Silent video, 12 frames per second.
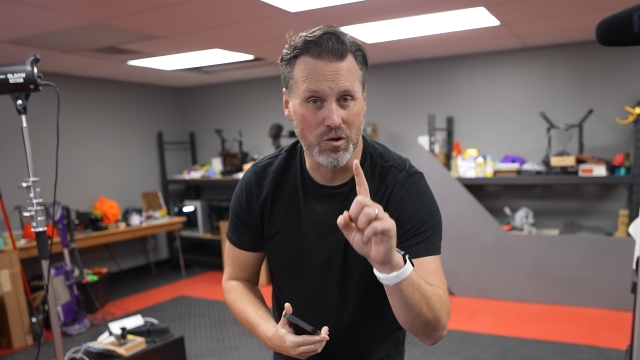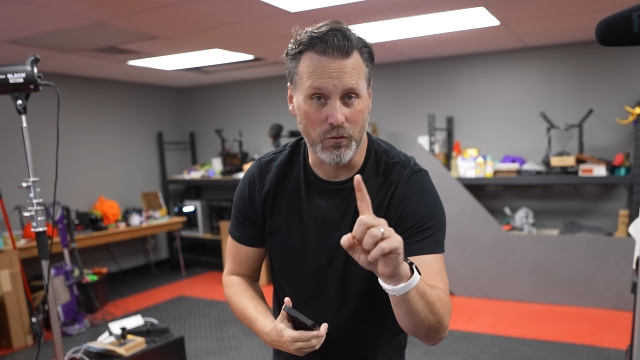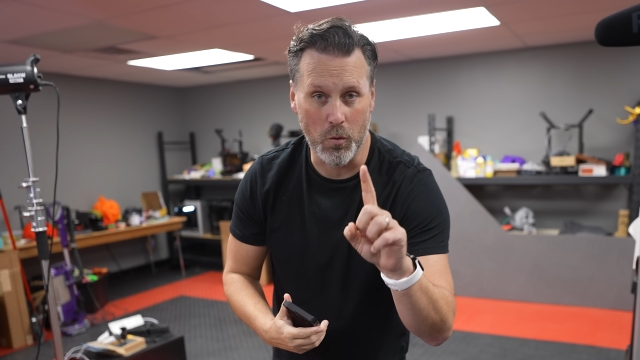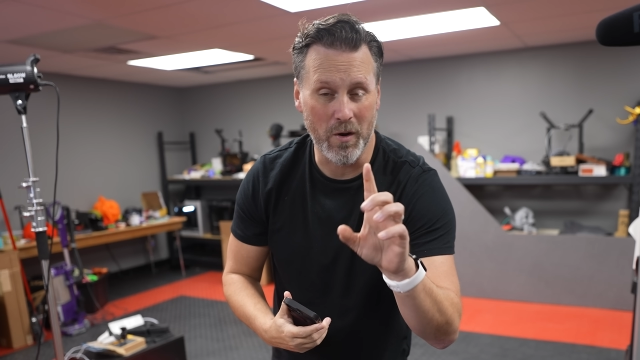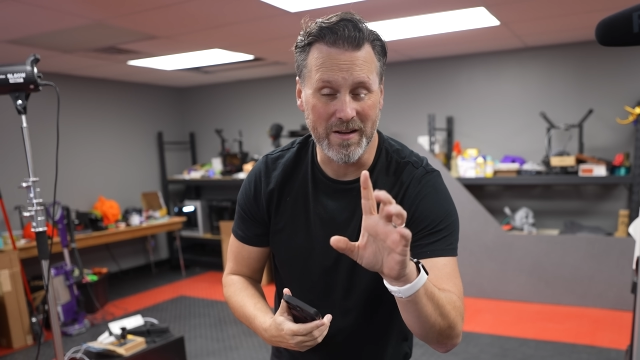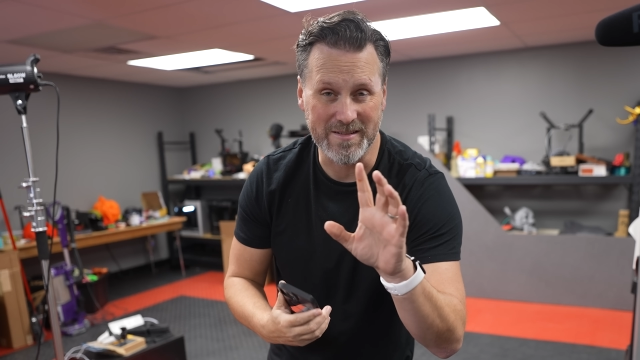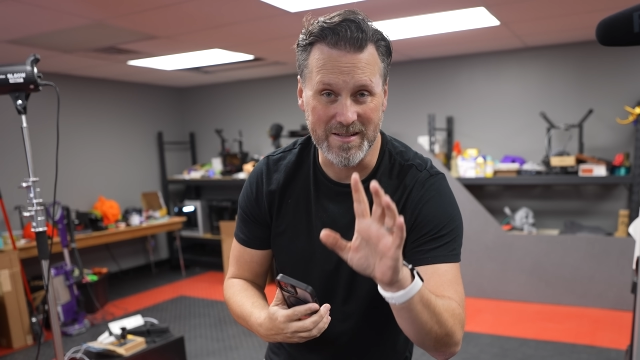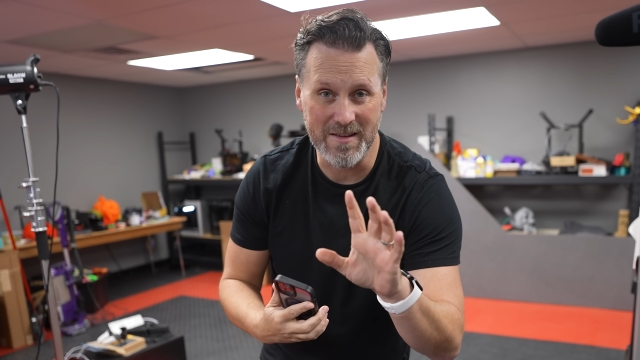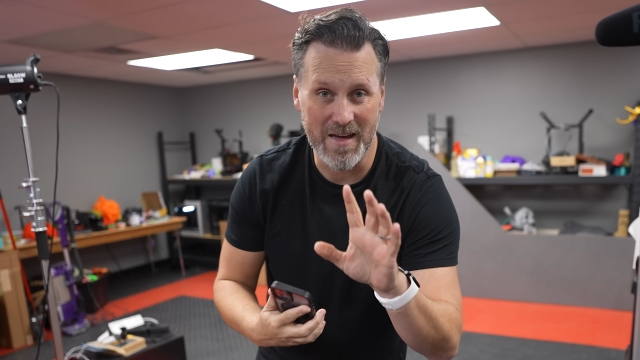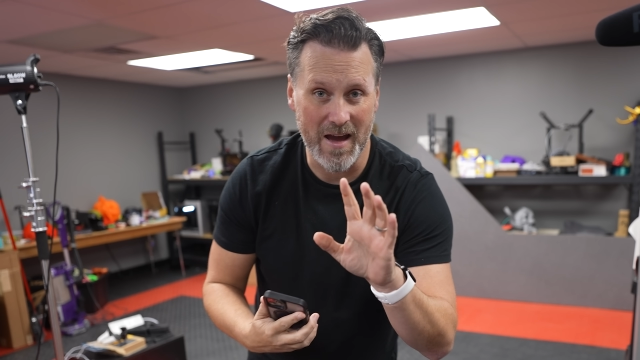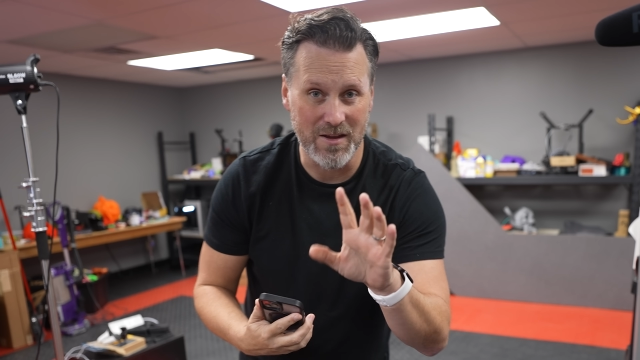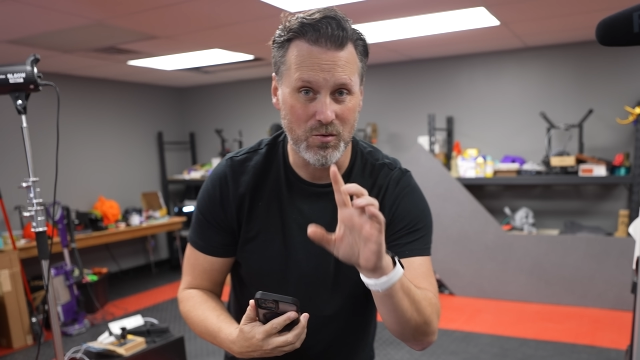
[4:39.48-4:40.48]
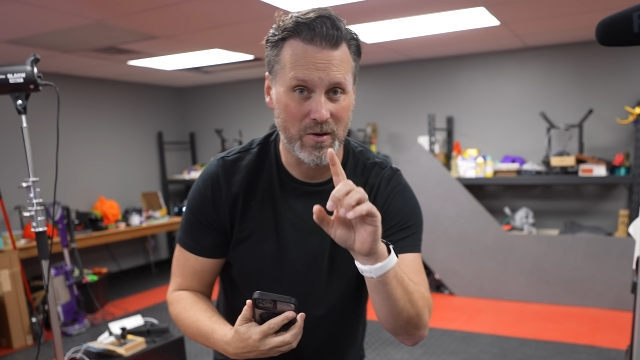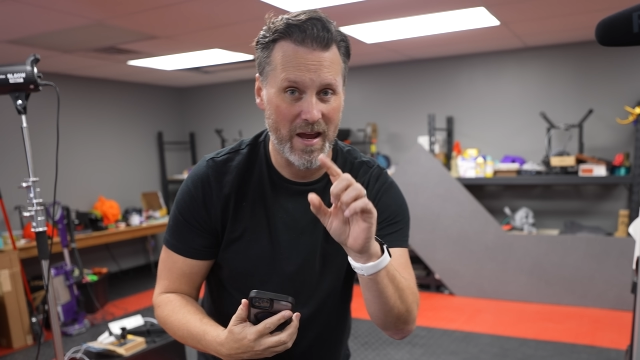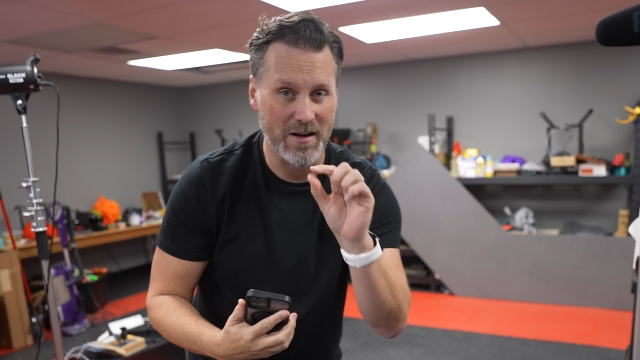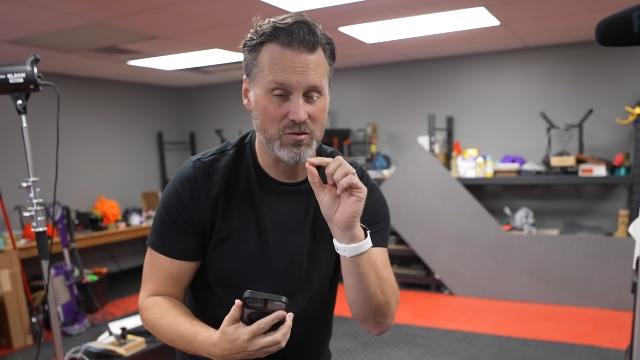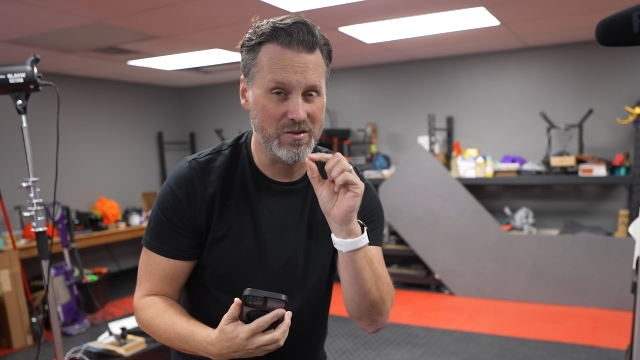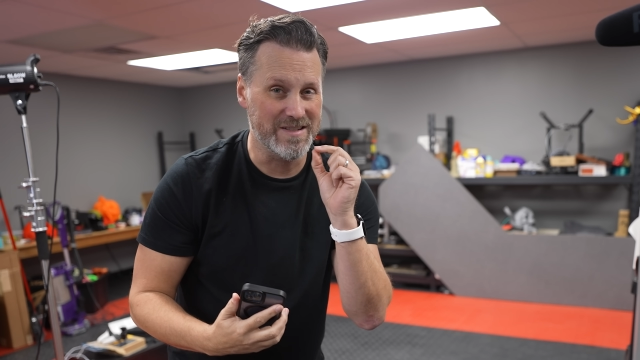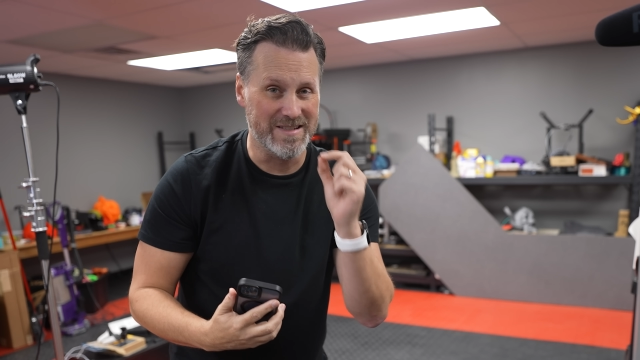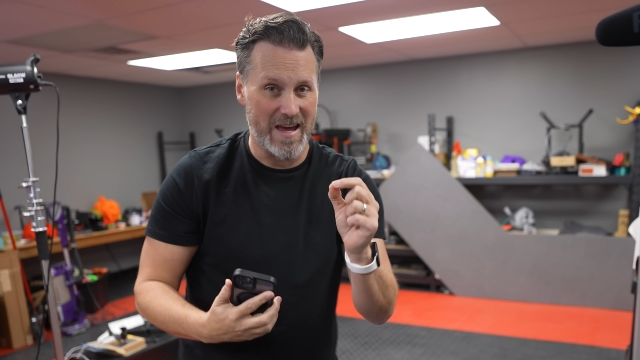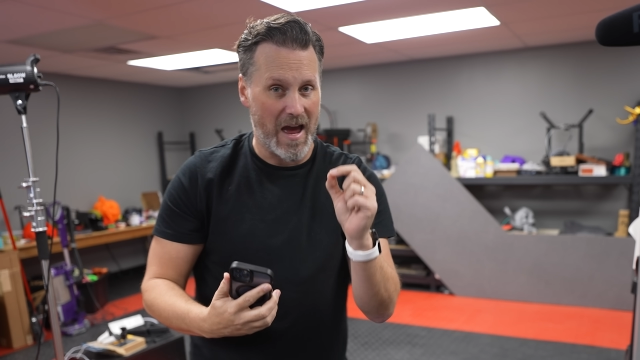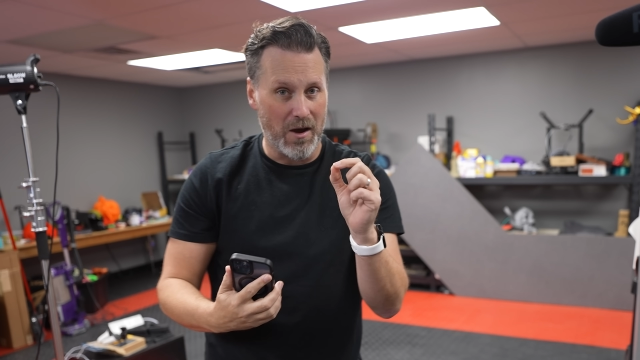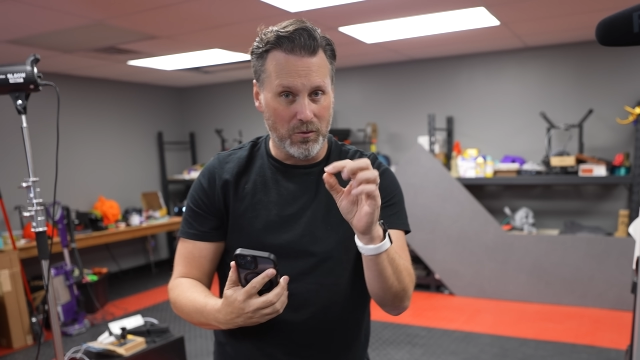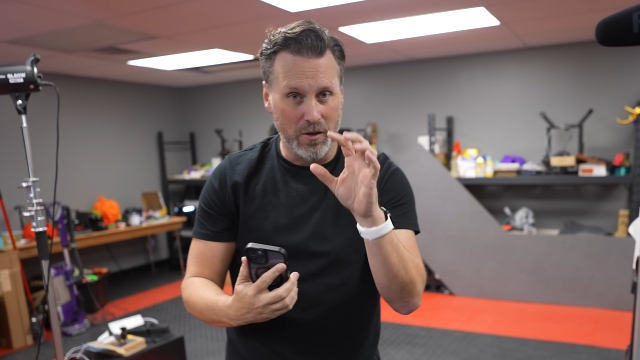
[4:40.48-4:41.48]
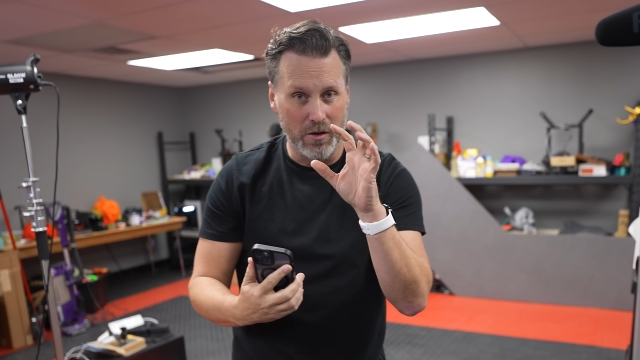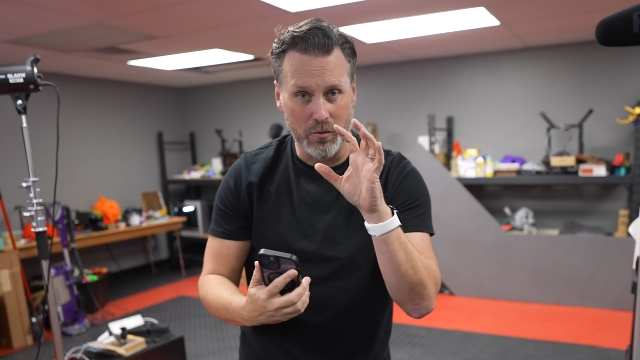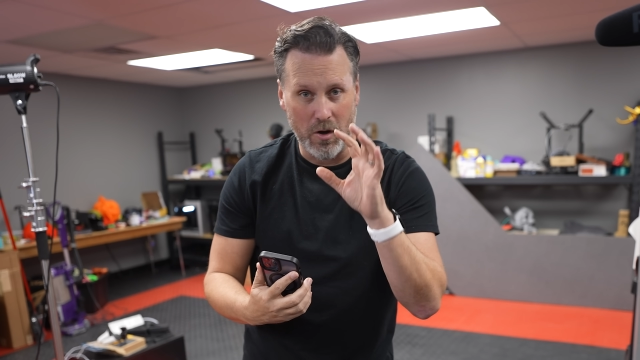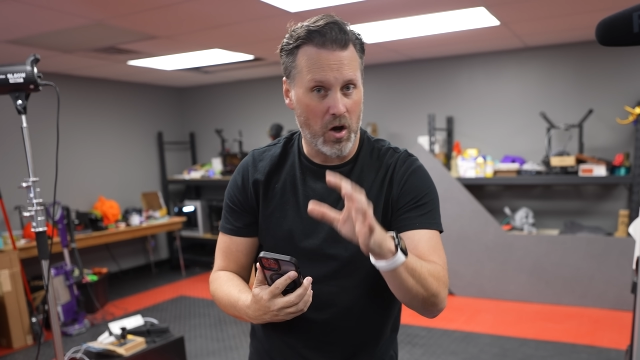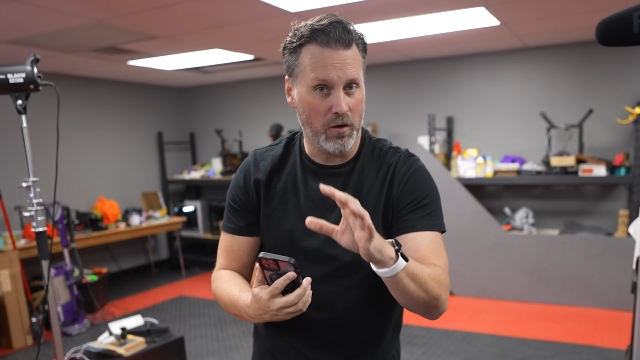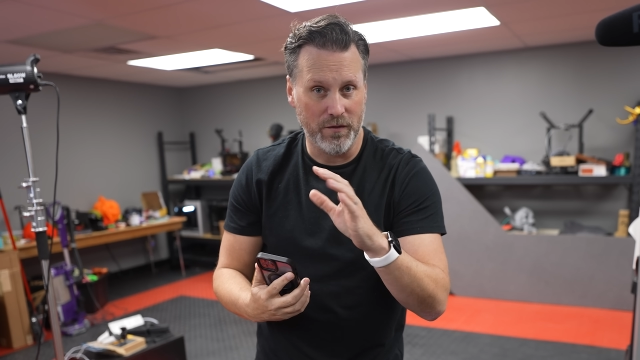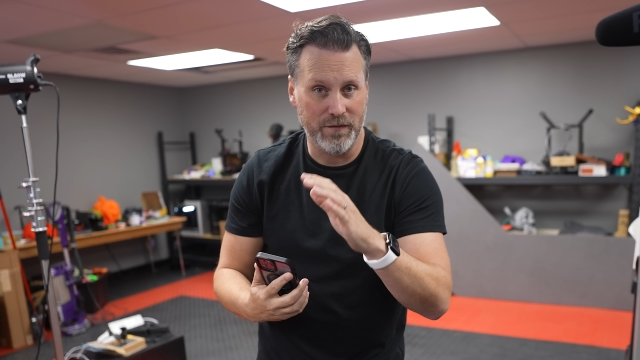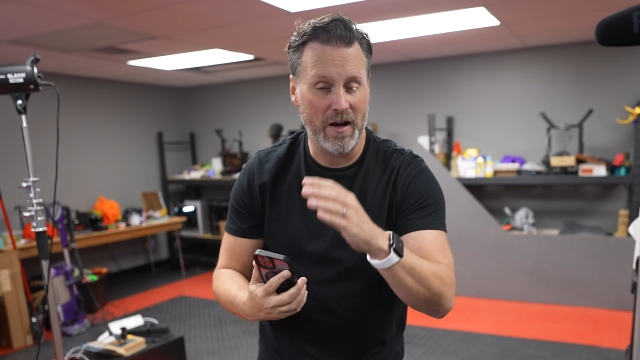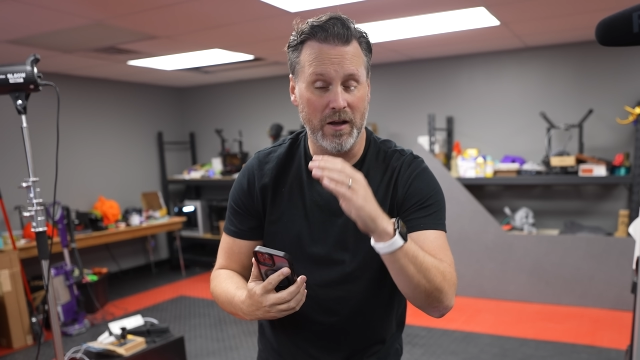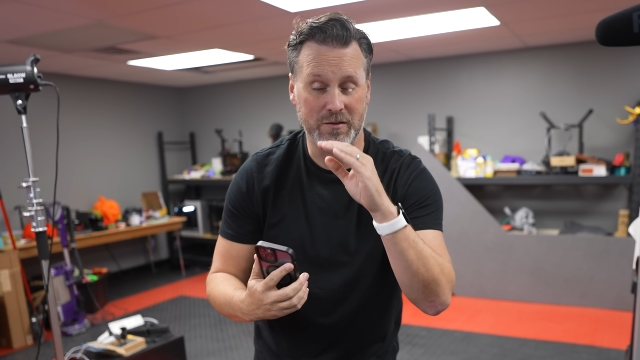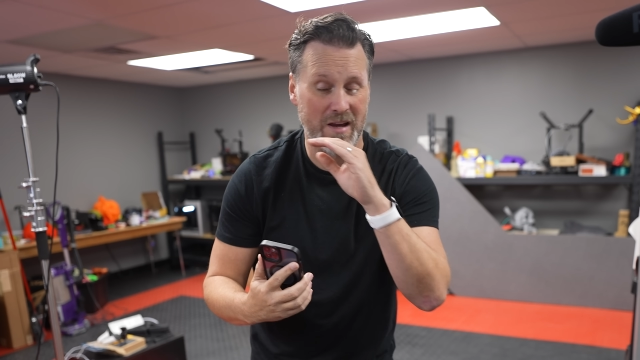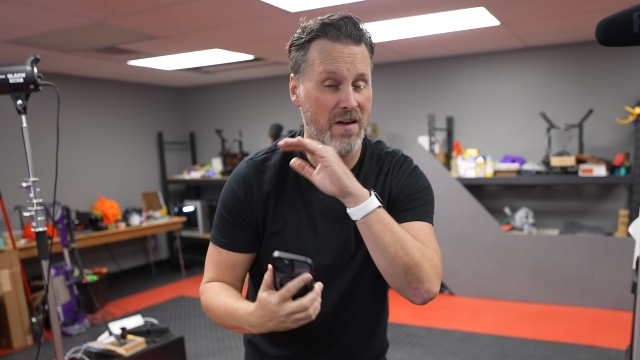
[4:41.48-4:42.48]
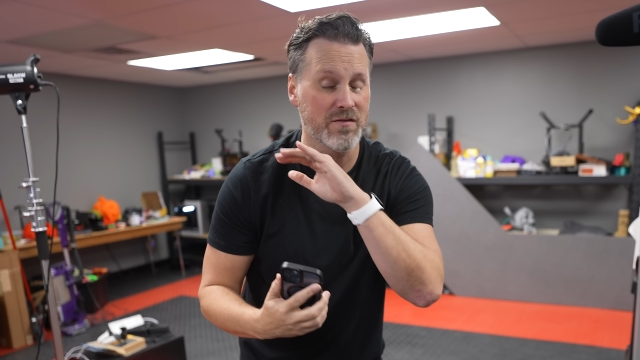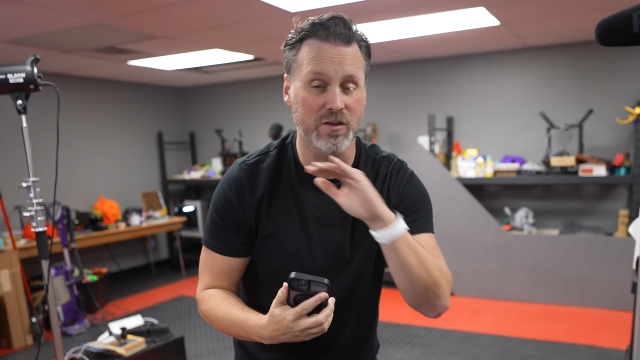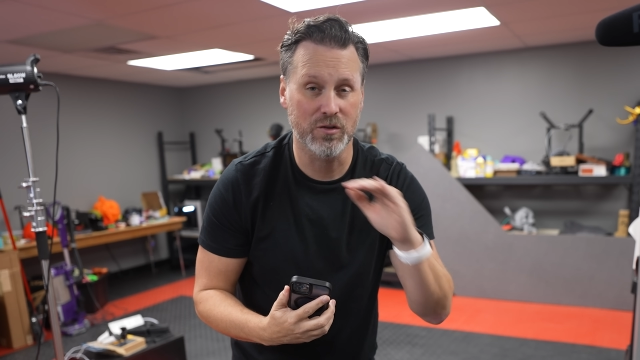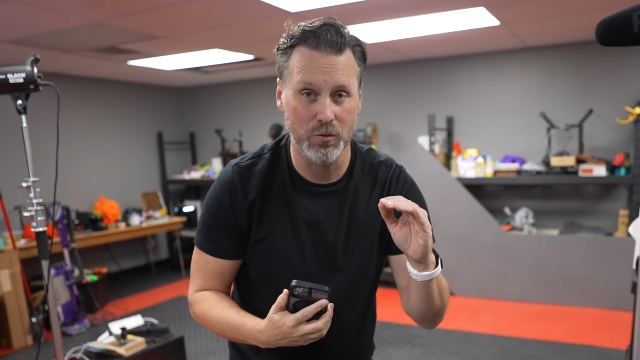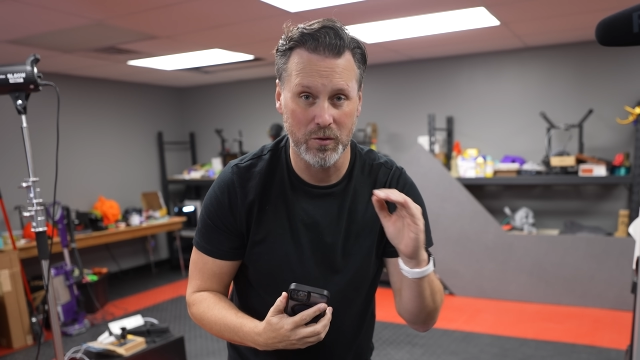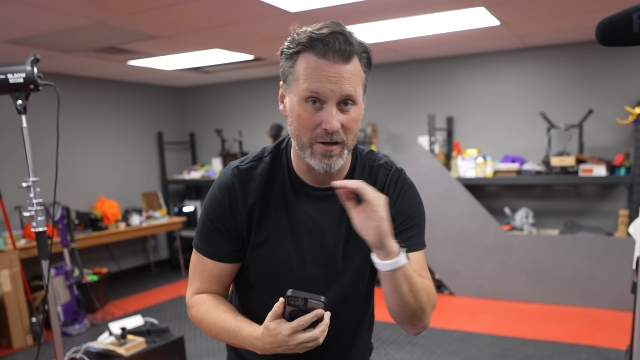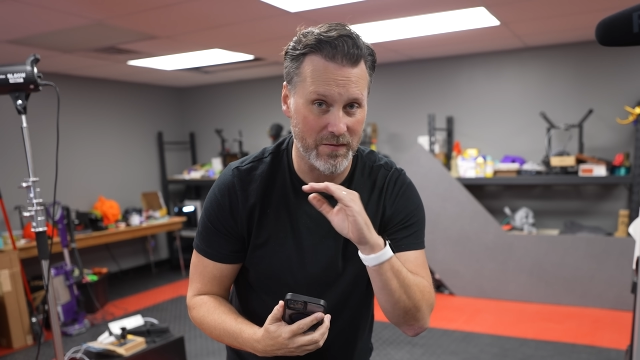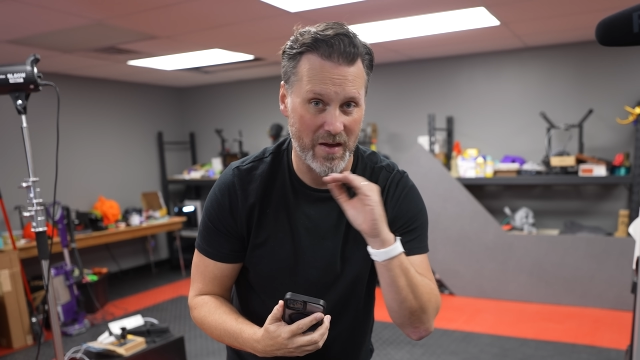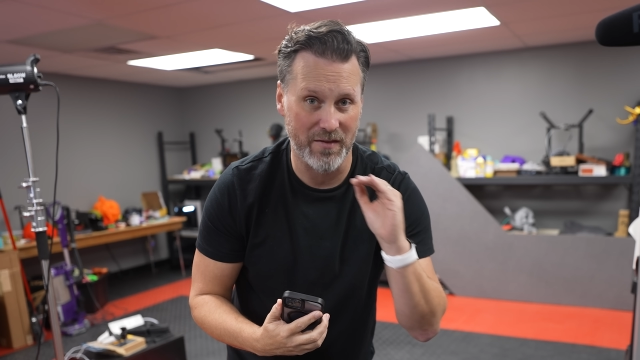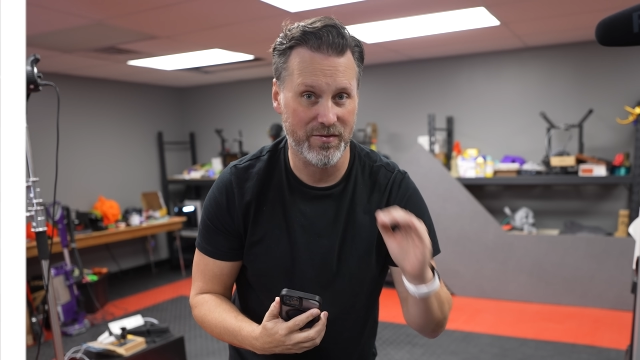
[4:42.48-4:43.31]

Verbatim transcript: So if you want to see that, you can actually download all the files. I've included on that